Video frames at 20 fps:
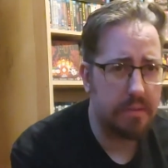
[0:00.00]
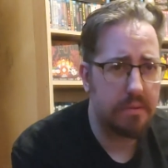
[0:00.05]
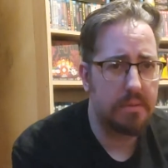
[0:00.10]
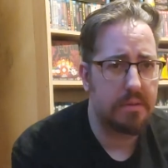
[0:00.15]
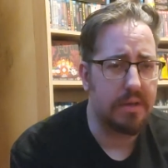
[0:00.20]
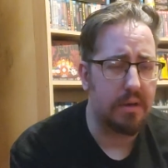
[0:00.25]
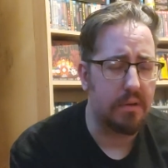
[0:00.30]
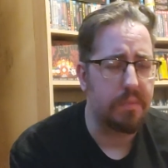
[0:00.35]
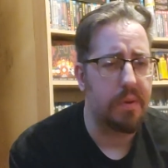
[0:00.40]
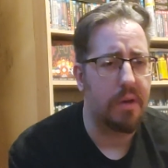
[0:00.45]

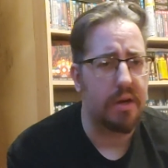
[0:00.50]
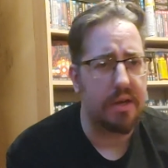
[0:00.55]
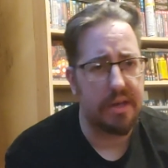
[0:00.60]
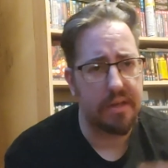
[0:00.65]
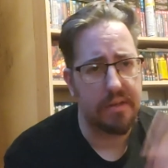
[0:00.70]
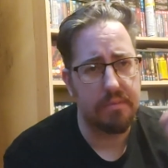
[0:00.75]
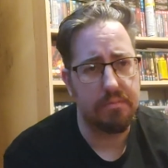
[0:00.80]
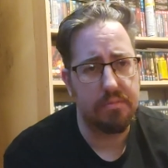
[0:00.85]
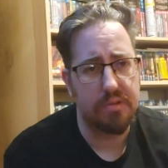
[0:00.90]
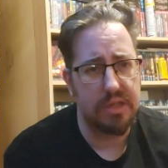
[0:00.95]
South Park
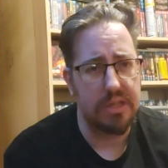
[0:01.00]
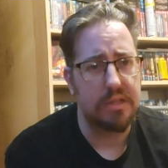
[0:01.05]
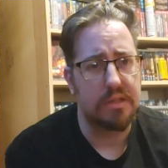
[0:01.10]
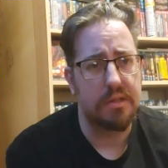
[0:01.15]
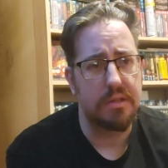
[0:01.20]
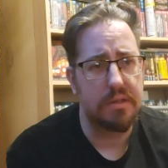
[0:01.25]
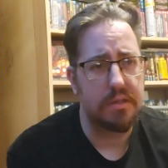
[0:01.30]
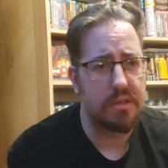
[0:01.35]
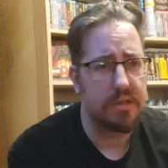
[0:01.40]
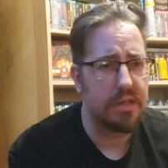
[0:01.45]

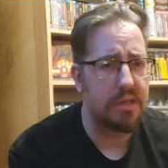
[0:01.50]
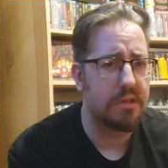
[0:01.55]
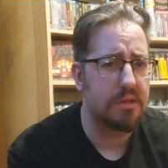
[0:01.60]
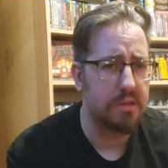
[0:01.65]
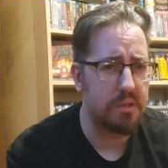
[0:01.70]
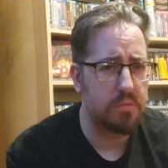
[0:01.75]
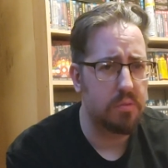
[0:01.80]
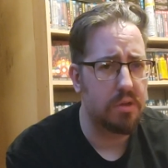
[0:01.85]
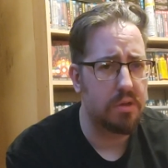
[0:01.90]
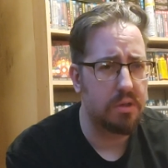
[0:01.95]
seasons.
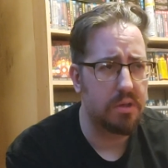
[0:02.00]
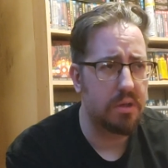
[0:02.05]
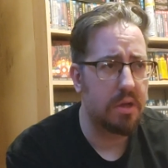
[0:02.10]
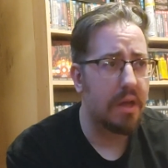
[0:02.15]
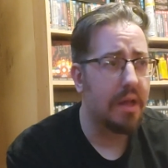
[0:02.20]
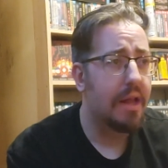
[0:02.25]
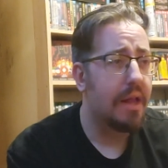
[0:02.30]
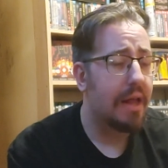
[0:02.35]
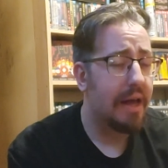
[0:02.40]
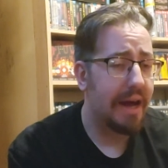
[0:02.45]
I
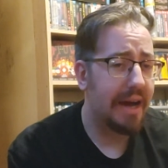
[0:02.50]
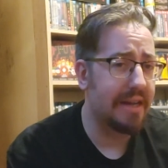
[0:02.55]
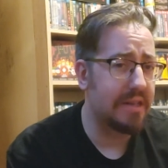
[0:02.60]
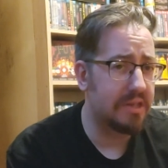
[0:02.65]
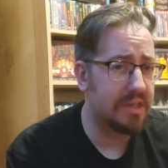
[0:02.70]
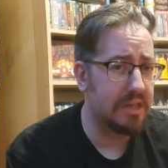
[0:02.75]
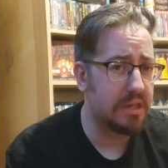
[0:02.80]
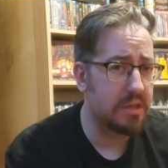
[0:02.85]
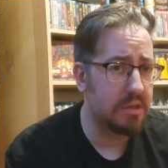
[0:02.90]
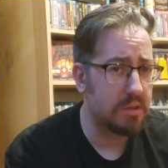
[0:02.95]
had
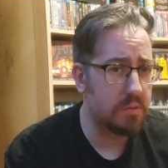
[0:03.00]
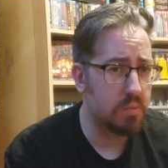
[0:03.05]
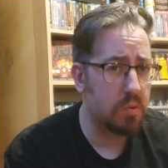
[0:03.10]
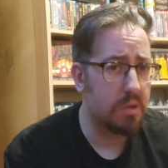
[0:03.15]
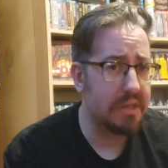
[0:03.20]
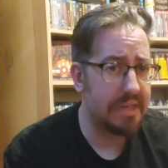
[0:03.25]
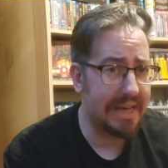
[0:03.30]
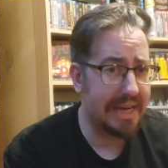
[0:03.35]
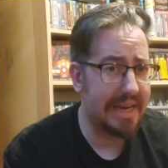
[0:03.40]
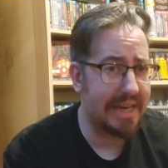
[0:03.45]
seasons
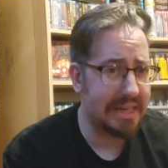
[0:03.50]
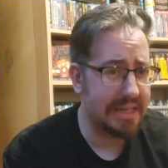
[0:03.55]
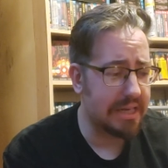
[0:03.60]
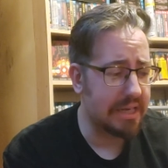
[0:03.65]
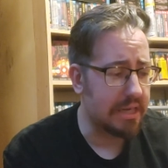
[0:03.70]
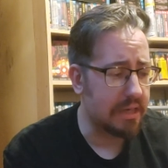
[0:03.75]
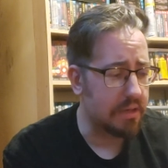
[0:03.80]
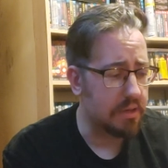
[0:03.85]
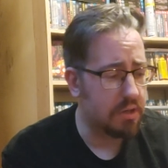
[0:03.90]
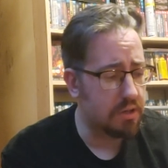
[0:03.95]
1 to
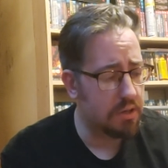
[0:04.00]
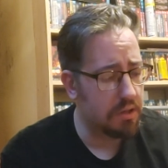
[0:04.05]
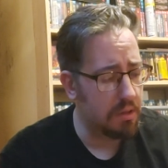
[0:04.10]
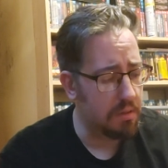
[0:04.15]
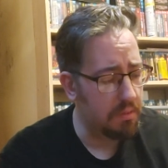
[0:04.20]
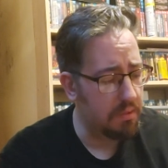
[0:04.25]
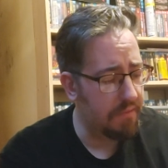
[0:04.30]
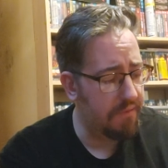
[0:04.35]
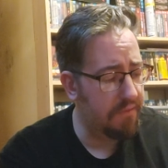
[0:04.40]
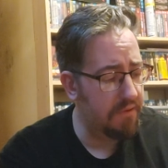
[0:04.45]
18.
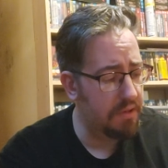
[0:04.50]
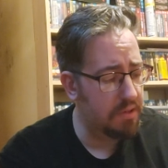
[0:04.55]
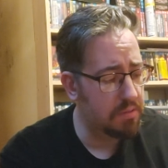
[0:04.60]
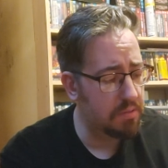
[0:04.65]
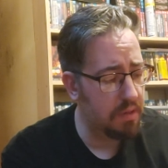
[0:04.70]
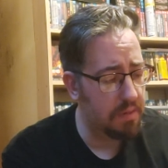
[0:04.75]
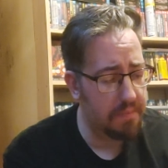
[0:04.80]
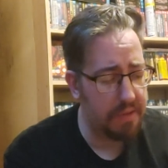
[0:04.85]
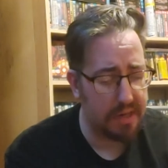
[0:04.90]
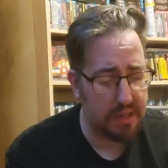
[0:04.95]
So the first
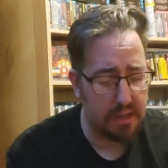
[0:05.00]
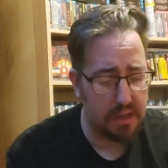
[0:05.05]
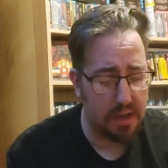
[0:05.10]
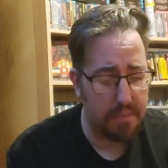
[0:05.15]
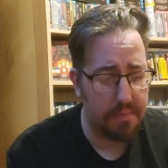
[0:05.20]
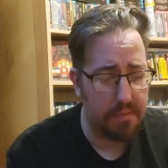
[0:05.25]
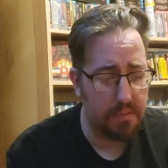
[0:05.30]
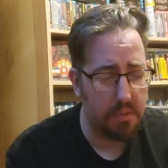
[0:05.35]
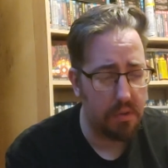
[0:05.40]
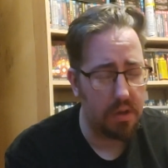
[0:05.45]
one I picked
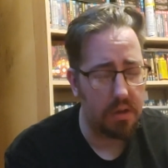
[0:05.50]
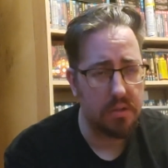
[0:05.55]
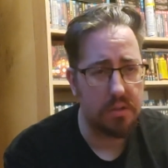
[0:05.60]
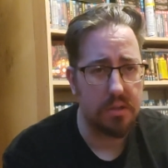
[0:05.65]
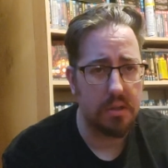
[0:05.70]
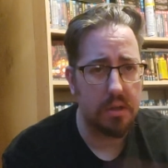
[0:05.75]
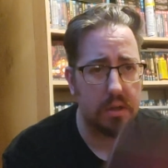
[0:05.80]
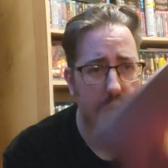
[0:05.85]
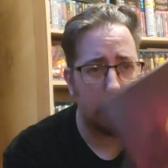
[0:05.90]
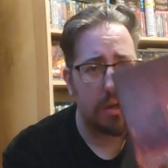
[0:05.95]
up
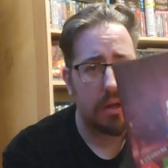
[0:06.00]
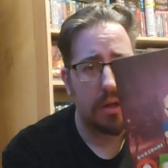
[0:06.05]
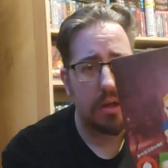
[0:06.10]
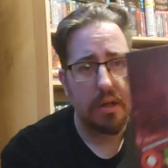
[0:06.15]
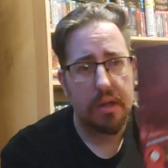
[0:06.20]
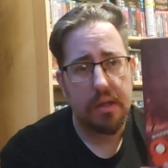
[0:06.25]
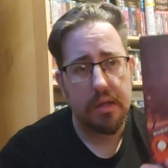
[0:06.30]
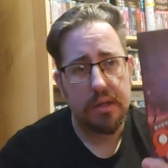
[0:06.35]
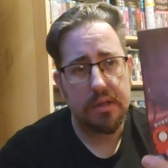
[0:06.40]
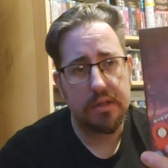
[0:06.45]
was
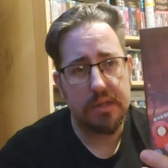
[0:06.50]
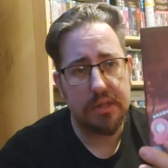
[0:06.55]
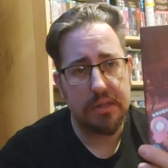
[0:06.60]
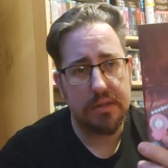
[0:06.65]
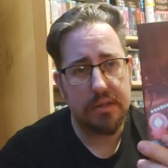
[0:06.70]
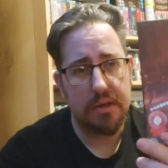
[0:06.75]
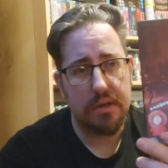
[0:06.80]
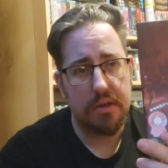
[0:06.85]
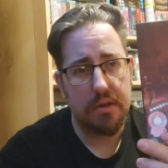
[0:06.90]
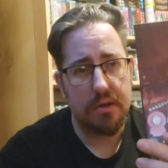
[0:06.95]

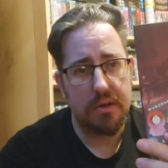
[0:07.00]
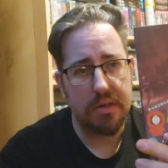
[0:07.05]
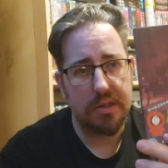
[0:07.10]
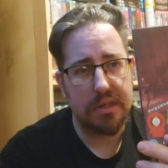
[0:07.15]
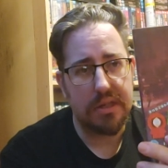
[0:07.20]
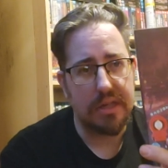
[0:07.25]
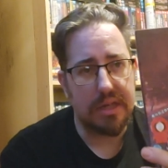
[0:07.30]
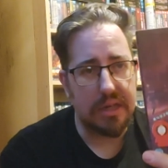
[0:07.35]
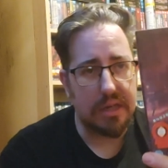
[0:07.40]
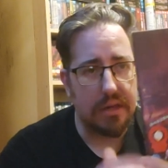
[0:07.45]
season
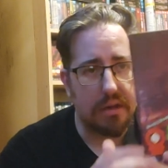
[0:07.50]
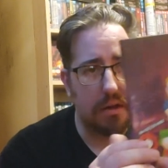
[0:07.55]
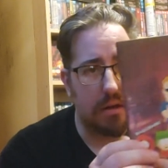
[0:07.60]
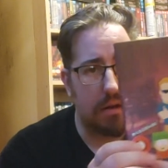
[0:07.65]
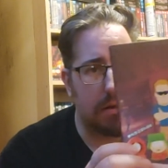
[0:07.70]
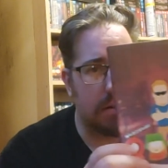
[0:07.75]
19,